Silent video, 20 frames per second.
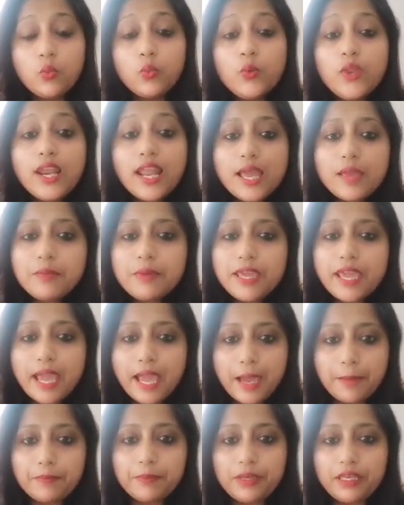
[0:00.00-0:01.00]
will I be
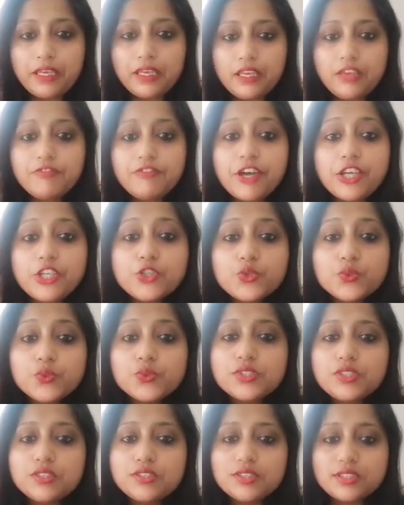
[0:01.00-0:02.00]
happy if I
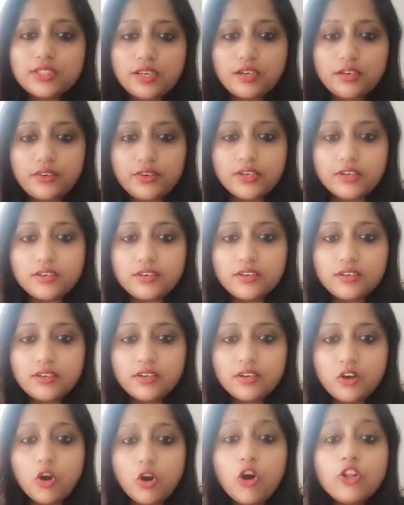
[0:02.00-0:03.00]
choose this career
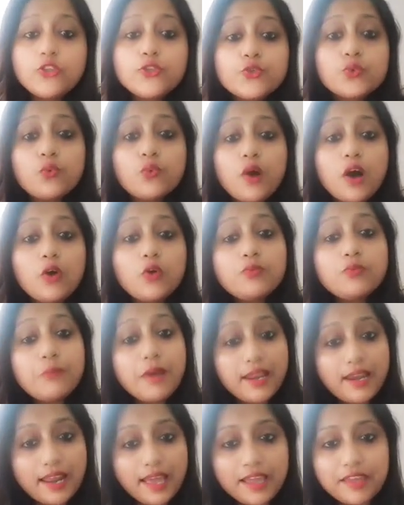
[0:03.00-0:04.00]
all throughout
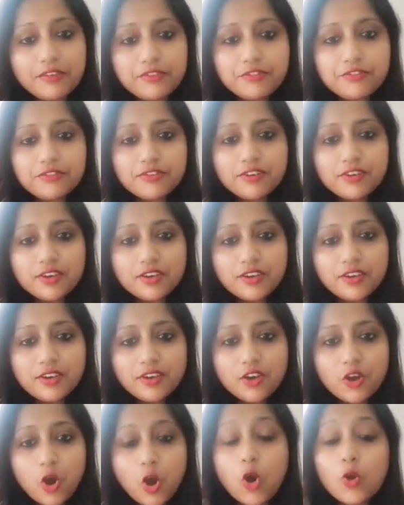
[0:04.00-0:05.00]
my life,
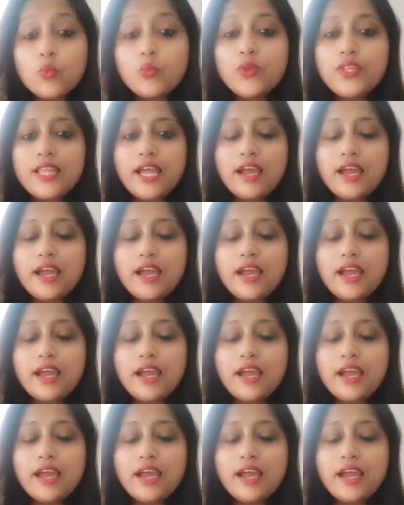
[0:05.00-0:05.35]
or will